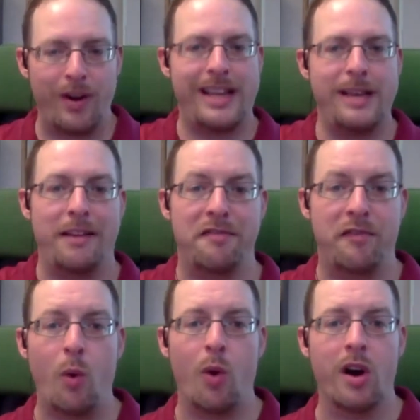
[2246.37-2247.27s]
he made
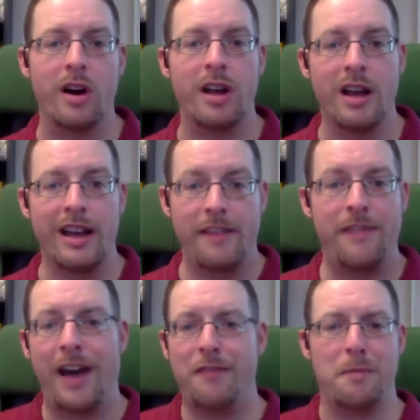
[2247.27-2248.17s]
Ford, he
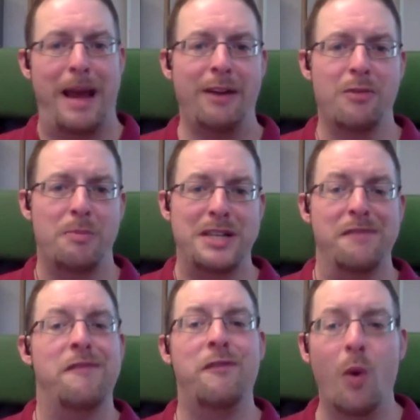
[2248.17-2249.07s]
filed for bankruptcy
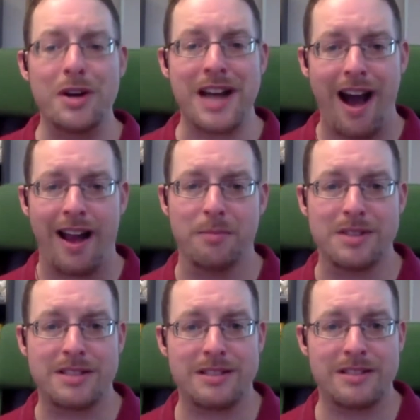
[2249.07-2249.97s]
4
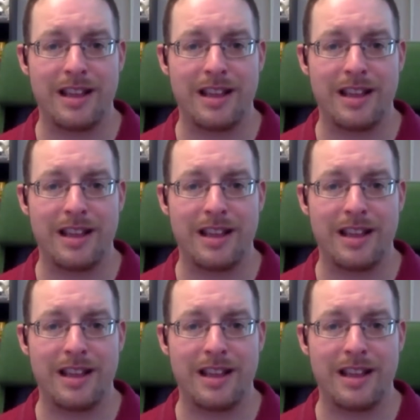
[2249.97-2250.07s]
times.